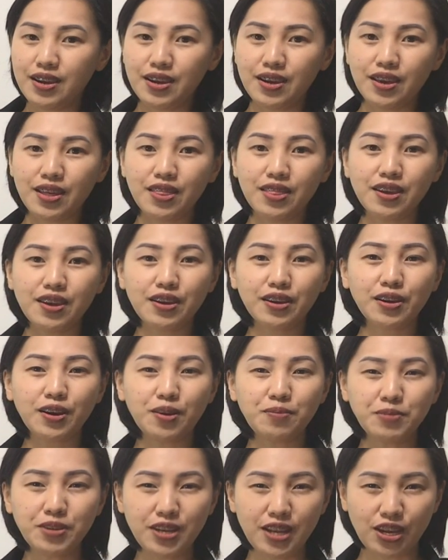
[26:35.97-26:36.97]
the
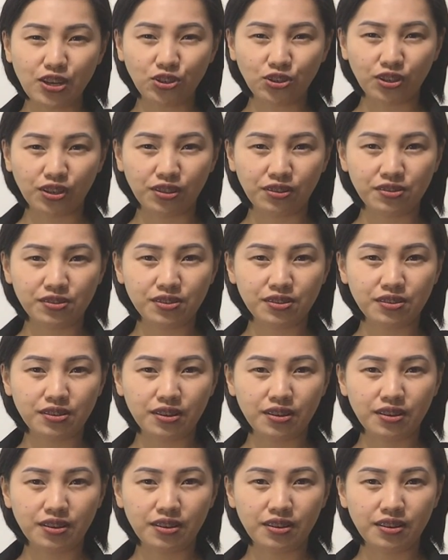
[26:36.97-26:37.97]
accommodations
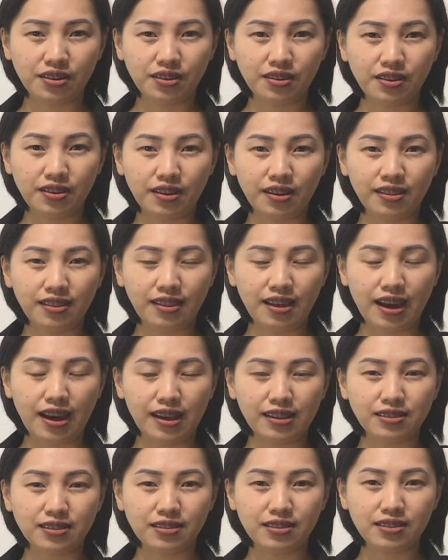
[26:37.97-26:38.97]
that
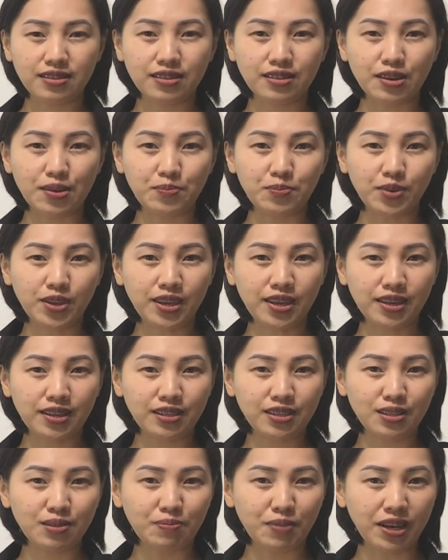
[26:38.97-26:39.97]
some
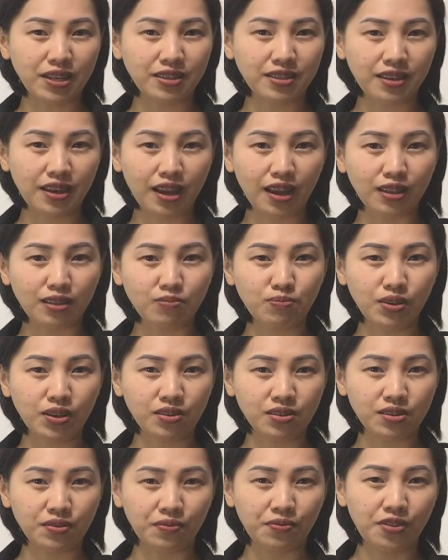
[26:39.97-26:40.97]
kids might get because
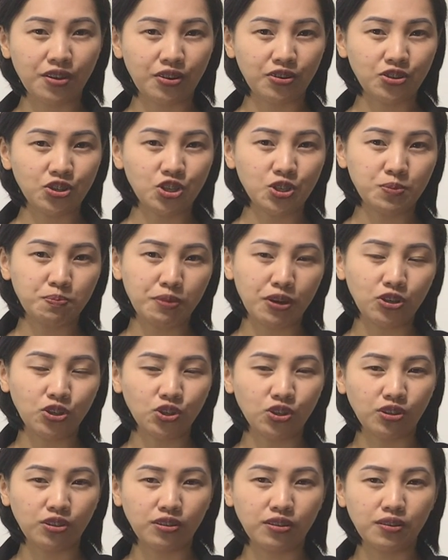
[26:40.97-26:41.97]
of their
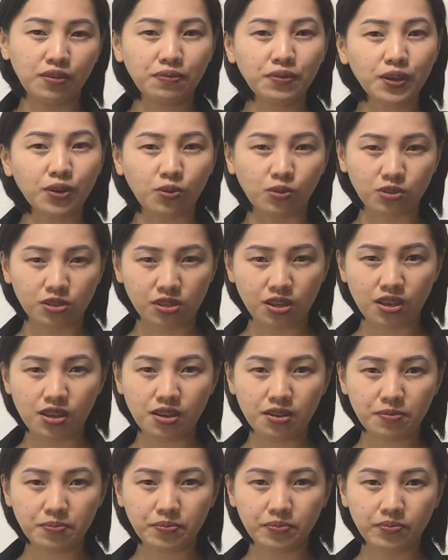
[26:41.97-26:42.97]
special
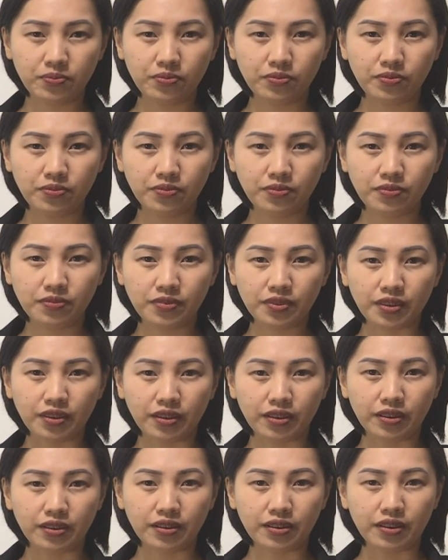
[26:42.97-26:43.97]
difficulty,
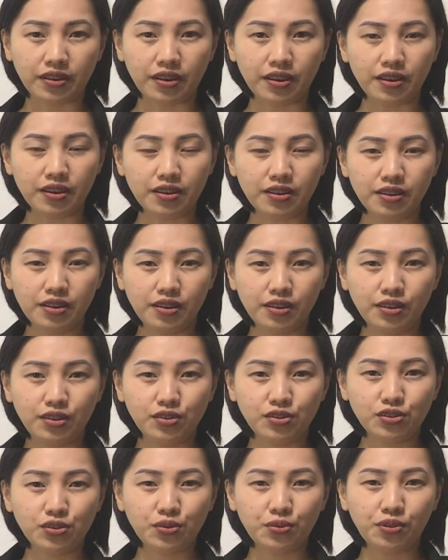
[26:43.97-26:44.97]
okay,
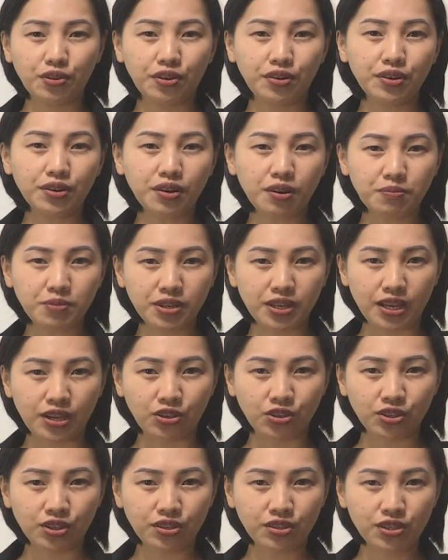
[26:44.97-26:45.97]
so their
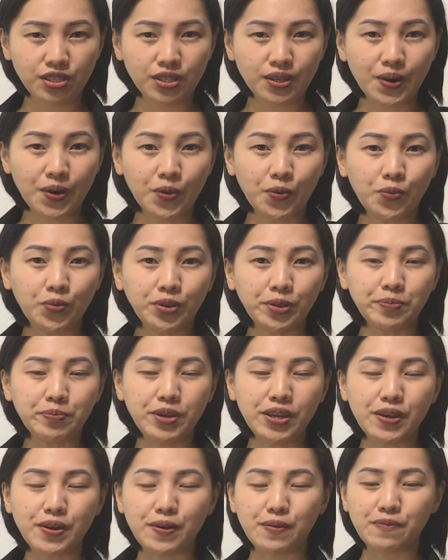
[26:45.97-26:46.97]
accommodations will
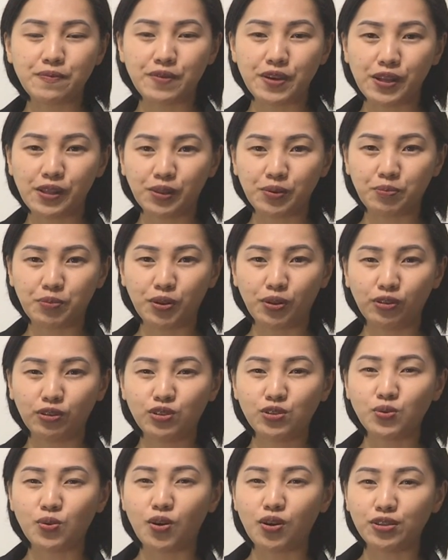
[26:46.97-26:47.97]
be available
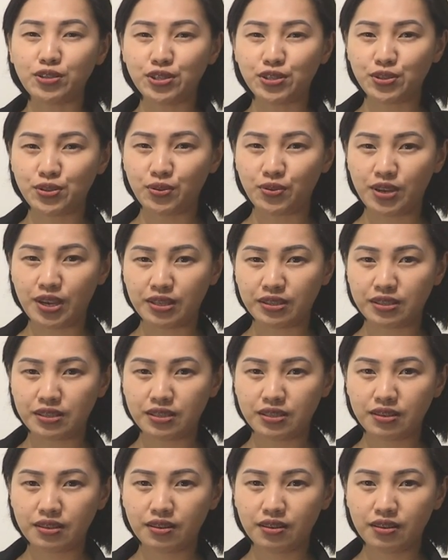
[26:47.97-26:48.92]
to all students.